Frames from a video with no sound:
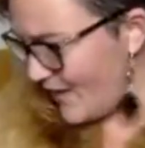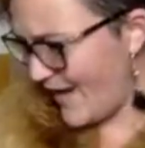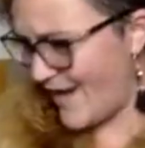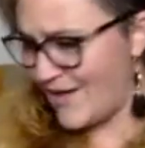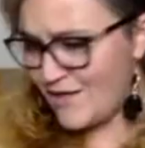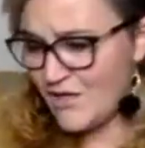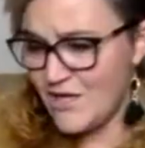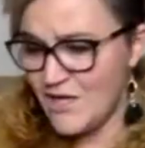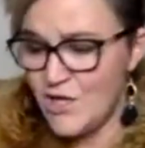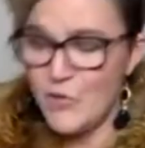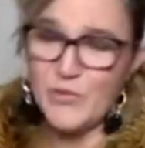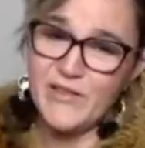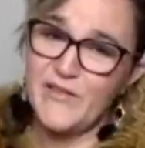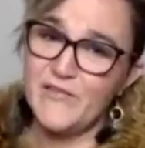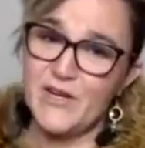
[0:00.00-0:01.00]
And
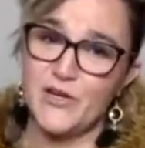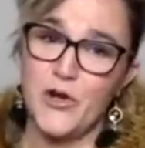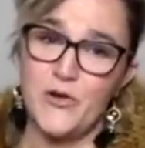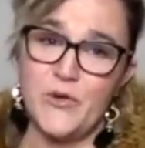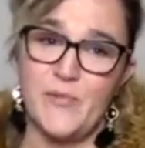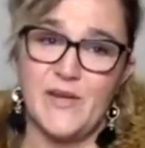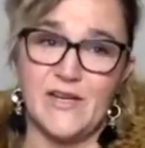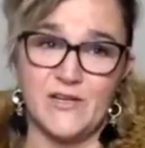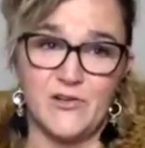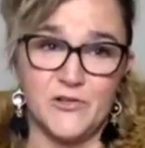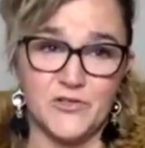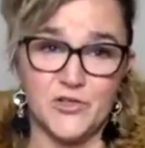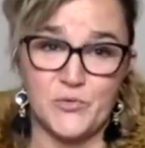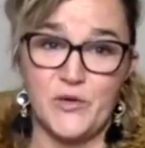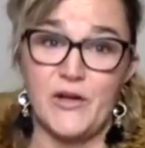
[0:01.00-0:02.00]
we live in a codependent
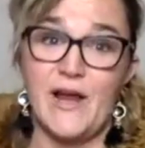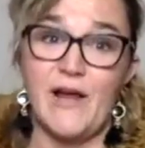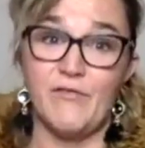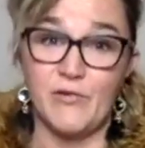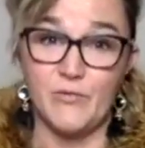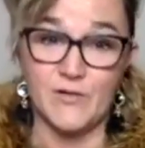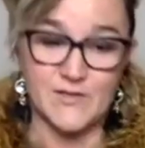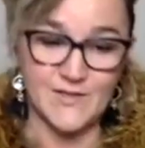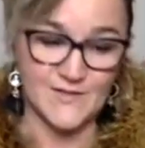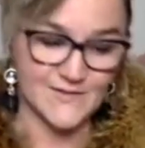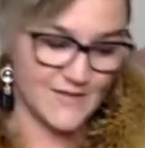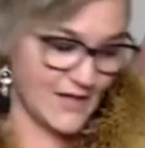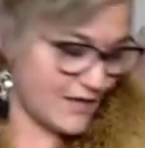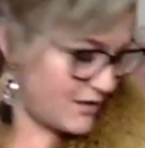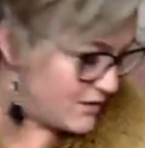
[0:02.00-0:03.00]
culture where everyone does
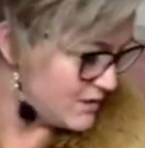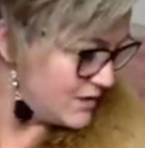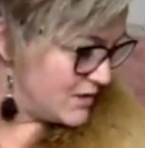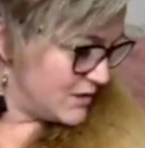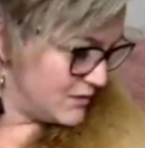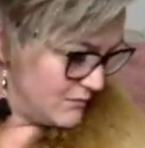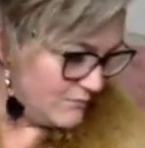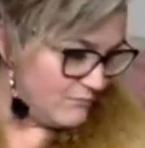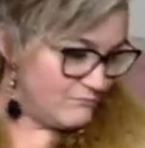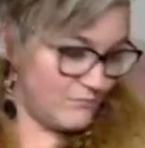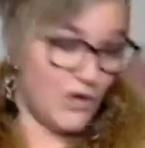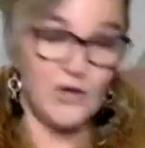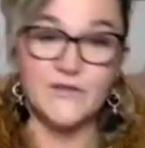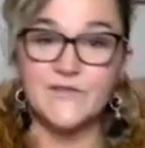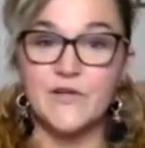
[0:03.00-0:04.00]
that.
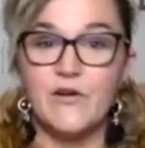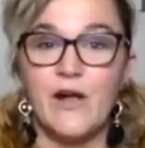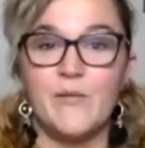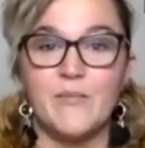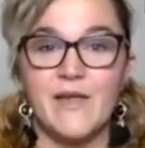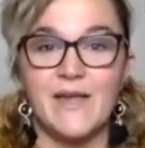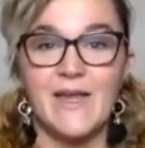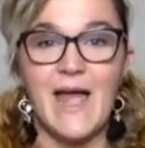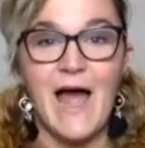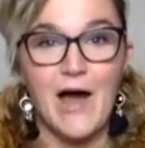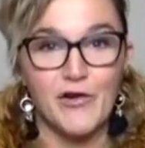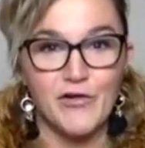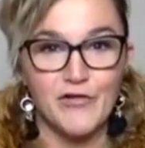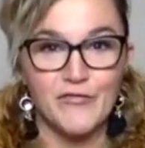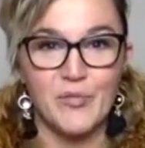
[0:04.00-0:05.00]
Also, I'm like
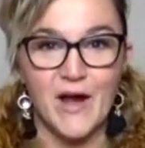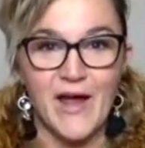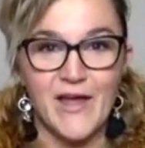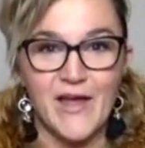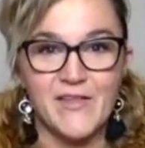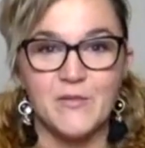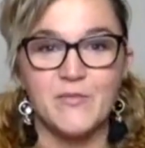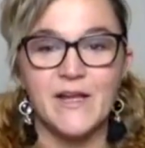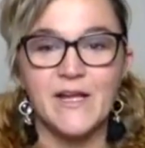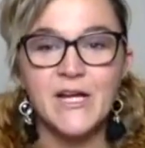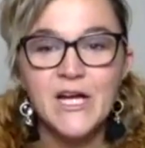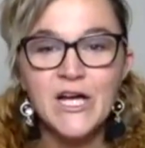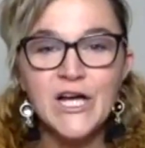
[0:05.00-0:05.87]
out of breath, and I'm like,